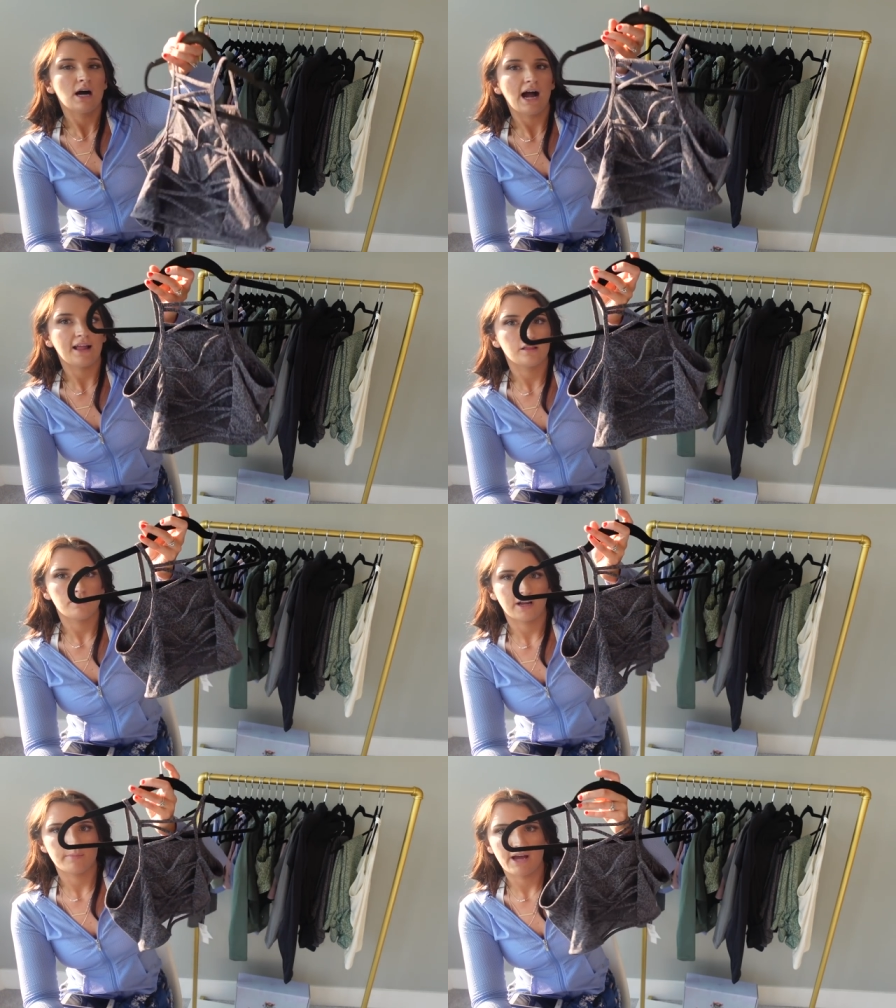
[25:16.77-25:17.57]
Highly
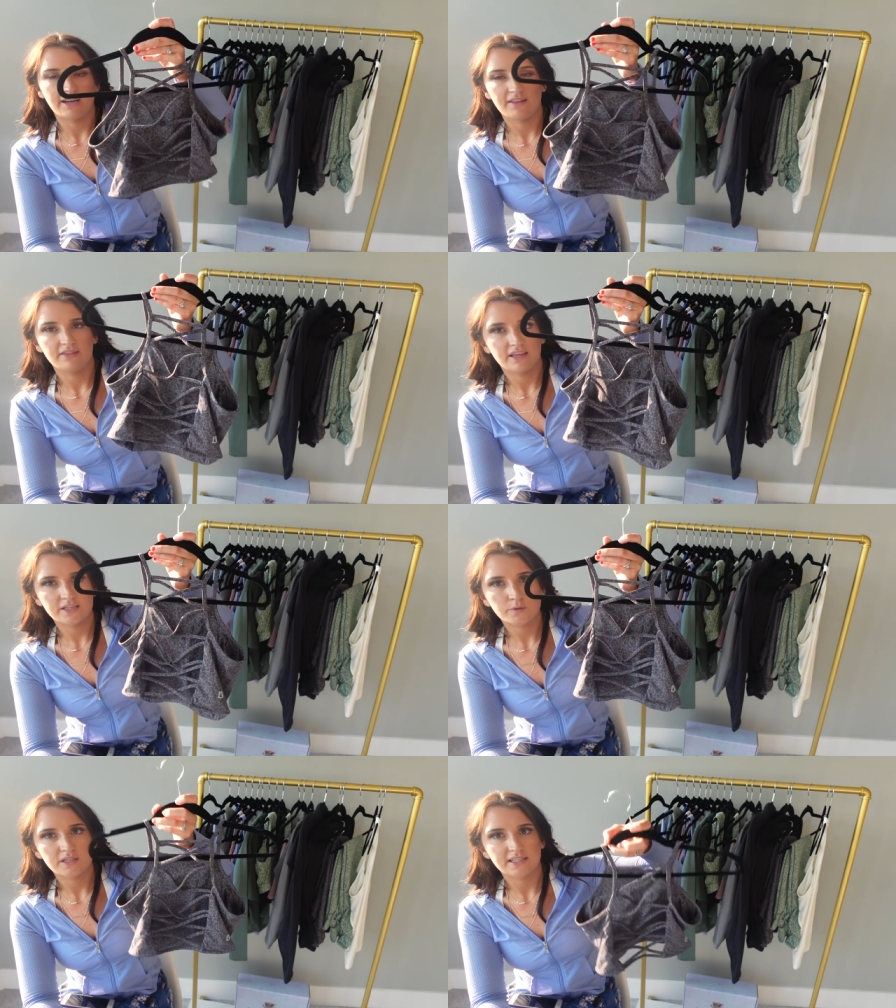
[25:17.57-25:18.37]
recommend. And
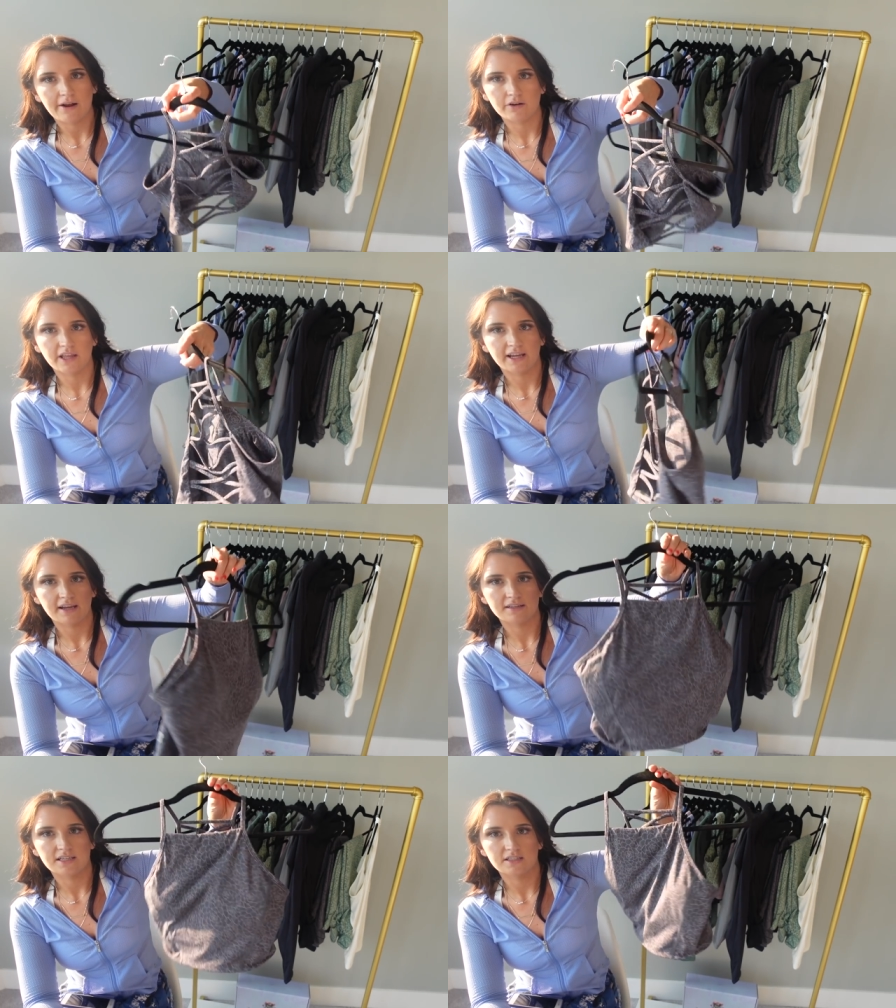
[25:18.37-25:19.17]
this with the Siren
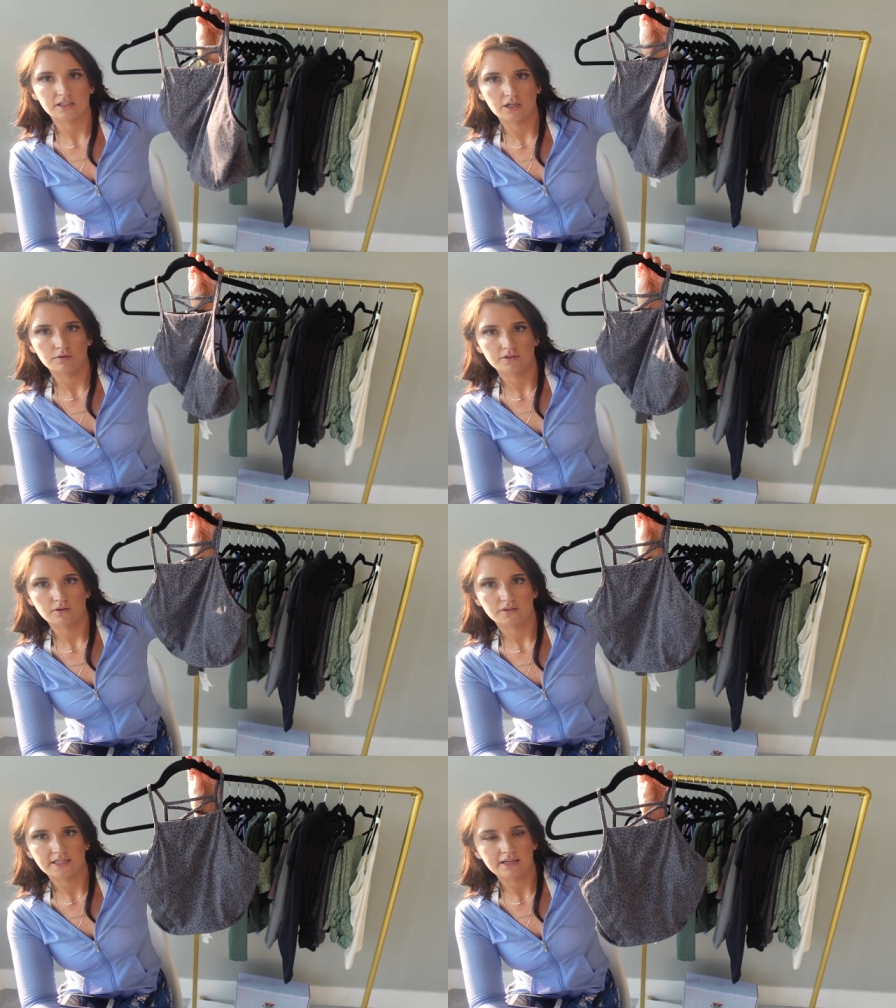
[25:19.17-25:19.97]
leggings is the cutest
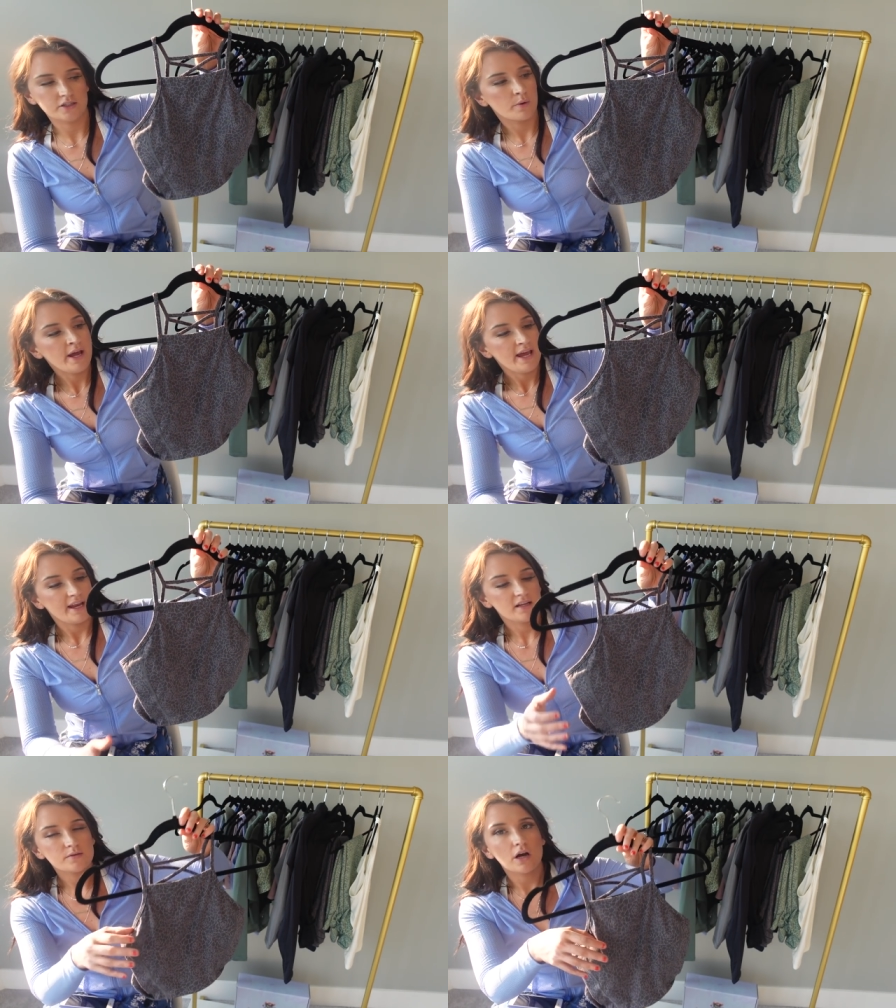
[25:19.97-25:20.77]
little set. So
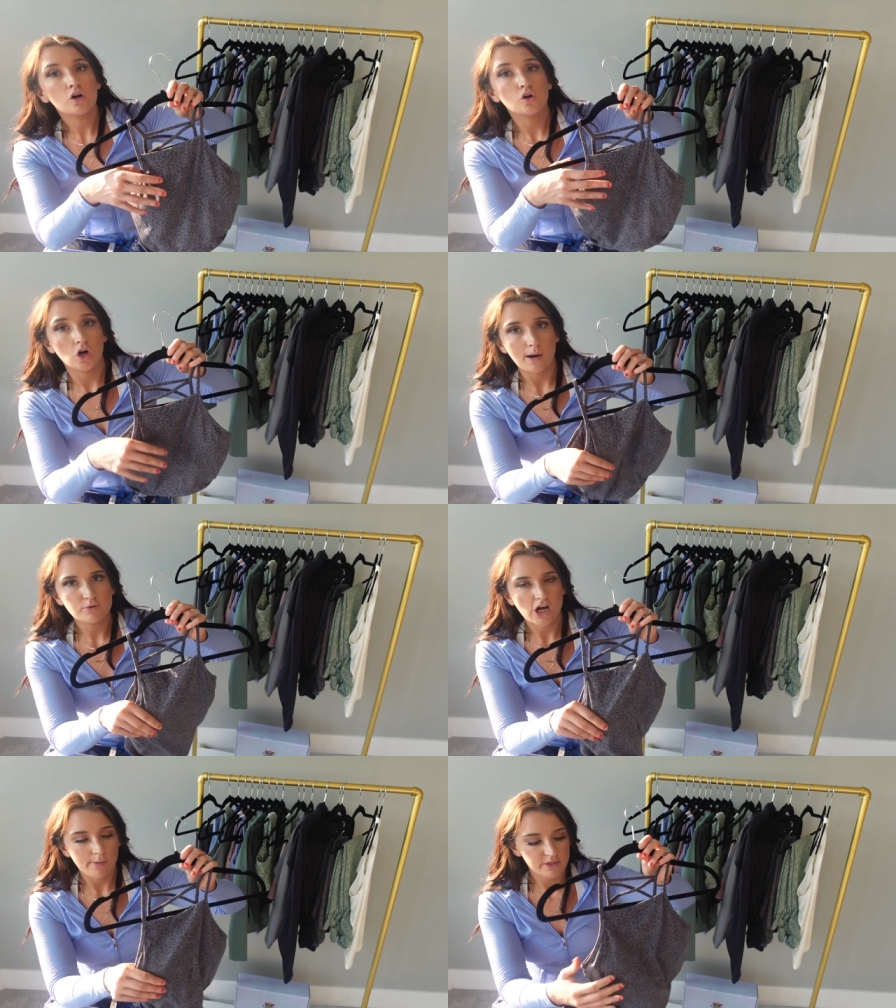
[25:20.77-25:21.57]
it is a
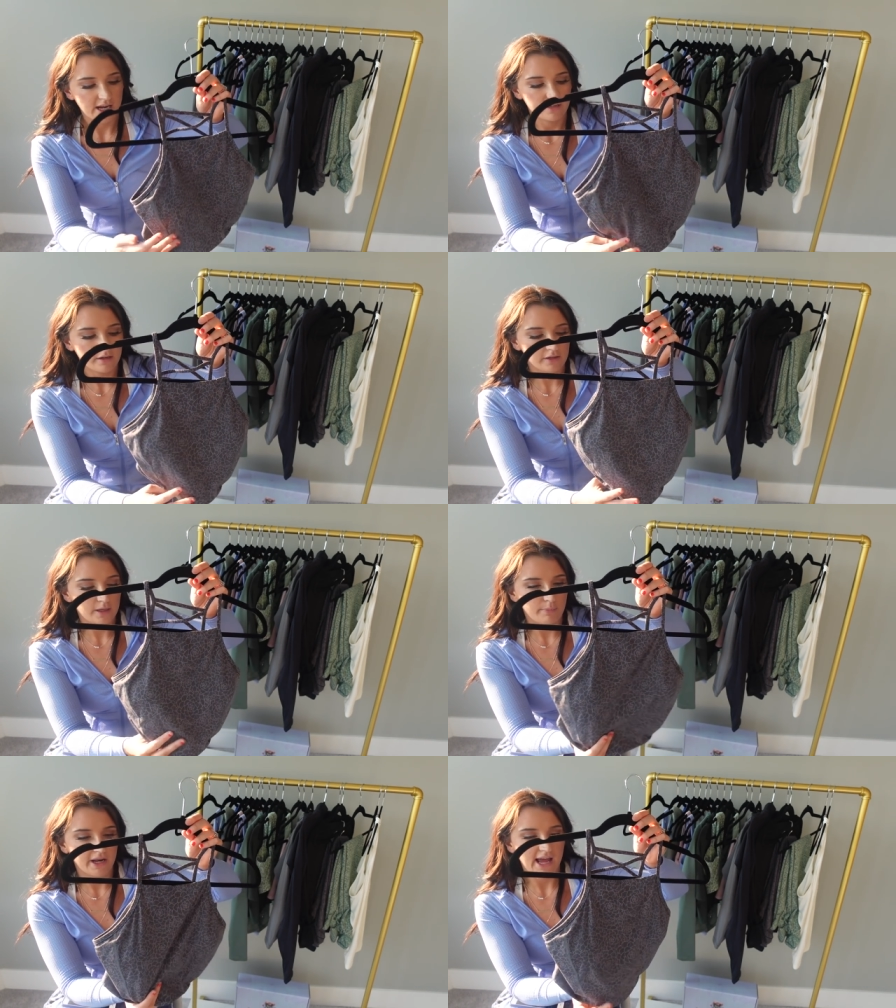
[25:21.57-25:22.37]
crop top
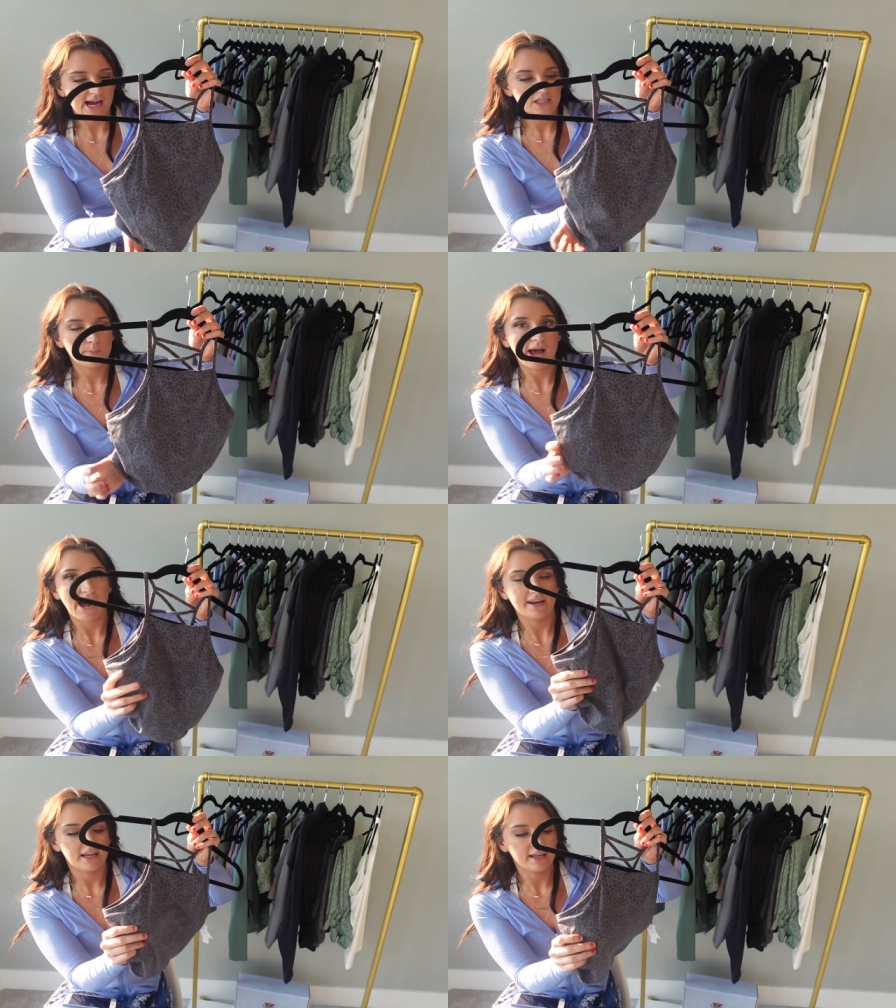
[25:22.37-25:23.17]
technically, but it has
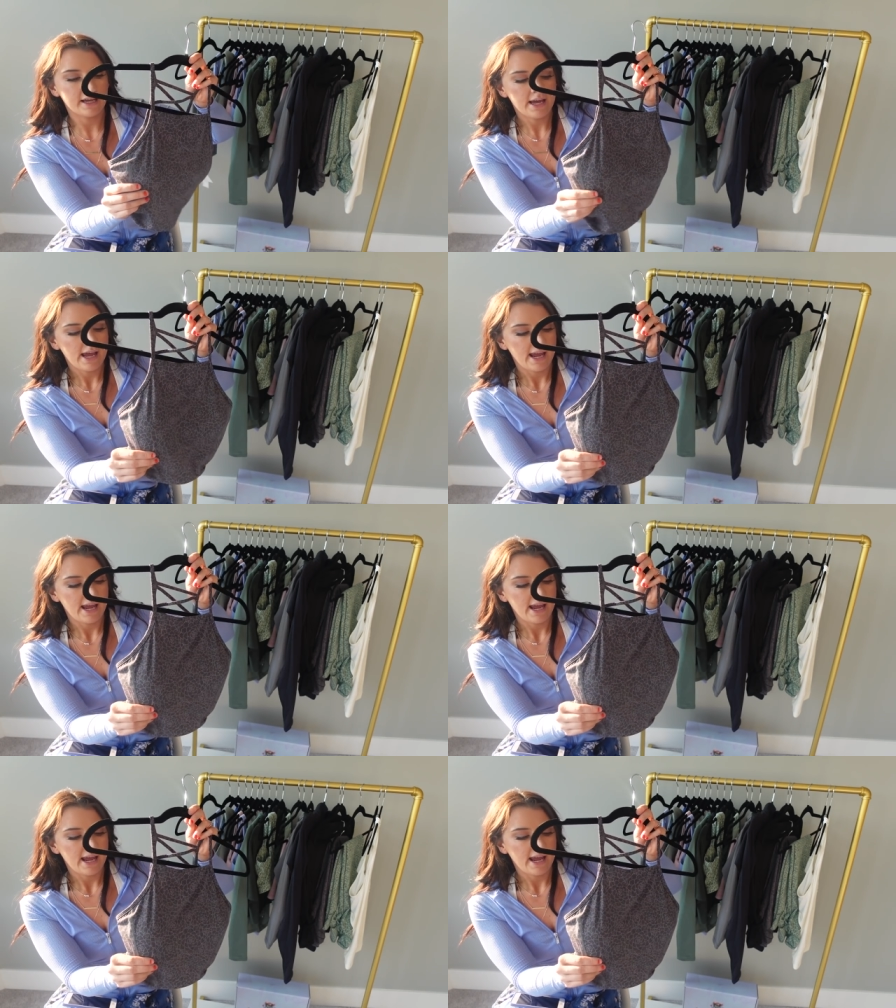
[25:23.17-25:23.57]
padding